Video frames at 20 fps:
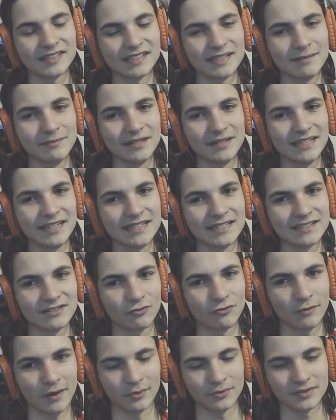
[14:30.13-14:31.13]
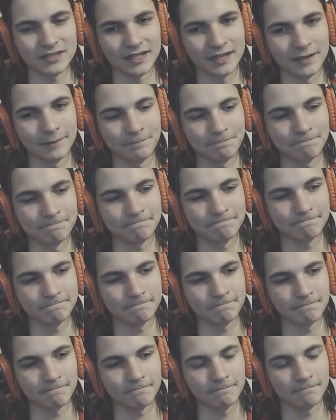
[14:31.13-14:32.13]
team needs a ground type.
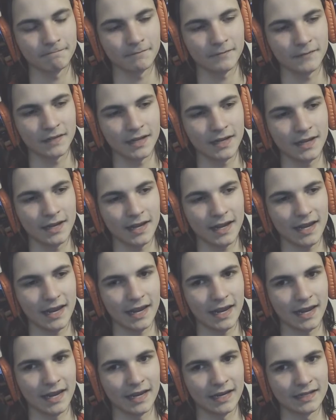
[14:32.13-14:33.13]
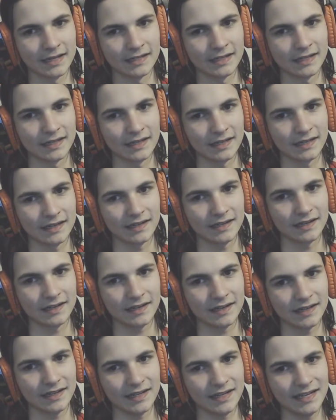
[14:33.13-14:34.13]
And
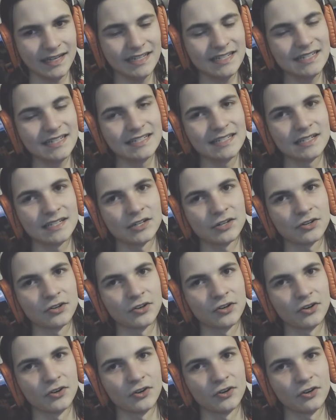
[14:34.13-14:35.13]
in E tier,